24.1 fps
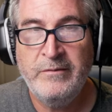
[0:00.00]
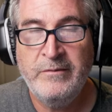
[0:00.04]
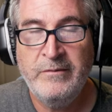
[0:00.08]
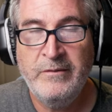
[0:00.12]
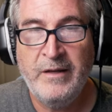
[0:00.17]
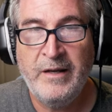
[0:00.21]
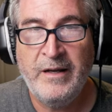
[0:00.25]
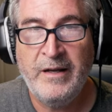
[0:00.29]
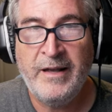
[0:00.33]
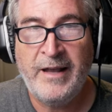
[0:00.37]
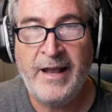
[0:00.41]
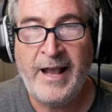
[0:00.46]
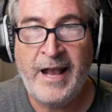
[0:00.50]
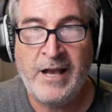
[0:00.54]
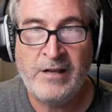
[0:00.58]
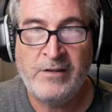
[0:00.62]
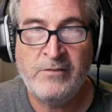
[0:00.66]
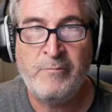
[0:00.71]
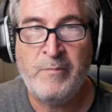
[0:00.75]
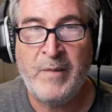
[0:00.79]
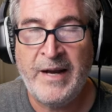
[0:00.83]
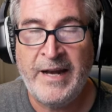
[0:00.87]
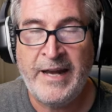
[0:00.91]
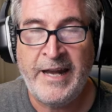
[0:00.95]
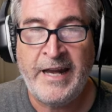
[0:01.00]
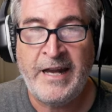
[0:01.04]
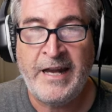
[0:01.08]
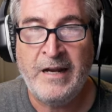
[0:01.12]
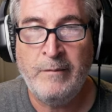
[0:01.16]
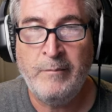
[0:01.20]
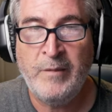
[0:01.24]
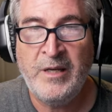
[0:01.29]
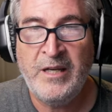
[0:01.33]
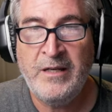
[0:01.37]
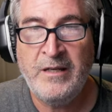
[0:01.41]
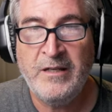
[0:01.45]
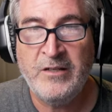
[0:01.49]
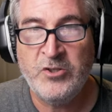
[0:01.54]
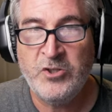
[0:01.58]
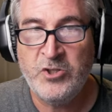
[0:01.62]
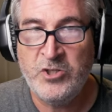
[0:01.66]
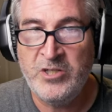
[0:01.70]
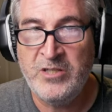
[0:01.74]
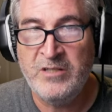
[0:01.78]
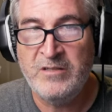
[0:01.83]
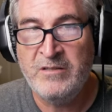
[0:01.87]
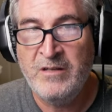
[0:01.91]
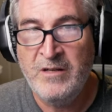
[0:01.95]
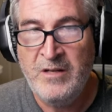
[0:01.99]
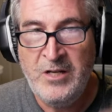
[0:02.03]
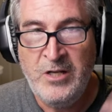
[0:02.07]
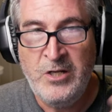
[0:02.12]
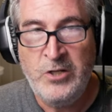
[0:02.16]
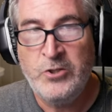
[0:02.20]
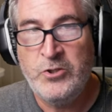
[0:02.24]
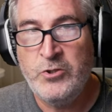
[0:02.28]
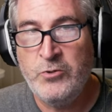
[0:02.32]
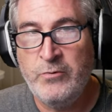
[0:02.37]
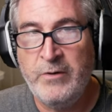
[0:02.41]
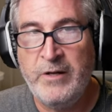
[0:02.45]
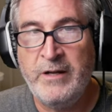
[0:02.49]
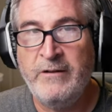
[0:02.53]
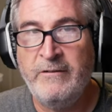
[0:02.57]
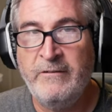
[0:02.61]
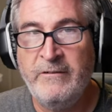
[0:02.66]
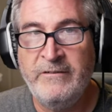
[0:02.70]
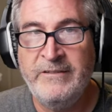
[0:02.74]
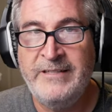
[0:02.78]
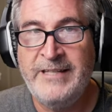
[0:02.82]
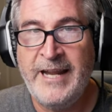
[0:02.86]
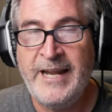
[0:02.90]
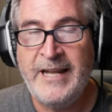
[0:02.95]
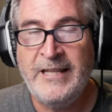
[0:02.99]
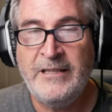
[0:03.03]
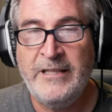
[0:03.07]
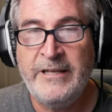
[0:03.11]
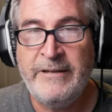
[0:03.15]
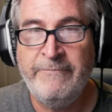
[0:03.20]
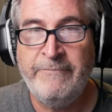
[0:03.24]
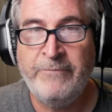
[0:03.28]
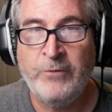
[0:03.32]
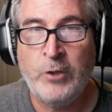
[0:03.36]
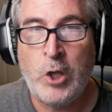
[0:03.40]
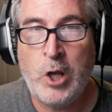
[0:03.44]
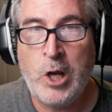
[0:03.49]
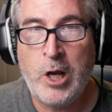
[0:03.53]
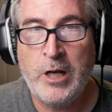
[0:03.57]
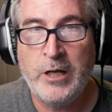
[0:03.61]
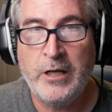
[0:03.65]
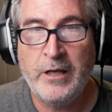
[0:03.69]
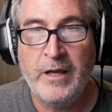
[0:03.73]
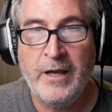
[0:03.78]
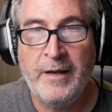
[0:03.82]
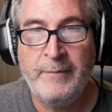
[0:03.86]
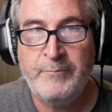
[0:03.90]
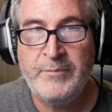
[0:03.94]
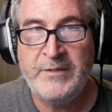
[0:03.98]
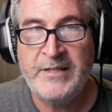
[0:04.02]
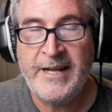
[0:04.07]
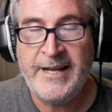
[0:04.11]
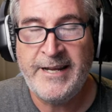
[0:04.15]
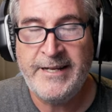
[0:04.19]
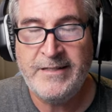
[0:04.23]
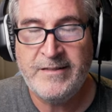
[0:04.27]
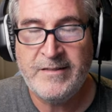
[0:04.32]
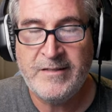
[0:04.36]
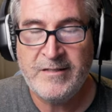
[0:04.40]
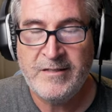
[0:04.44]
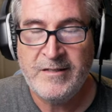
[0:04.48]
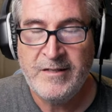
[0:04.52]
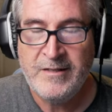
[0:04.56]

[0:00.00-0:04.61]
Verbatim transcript: out of Miami, and she's doing daily vlog updates.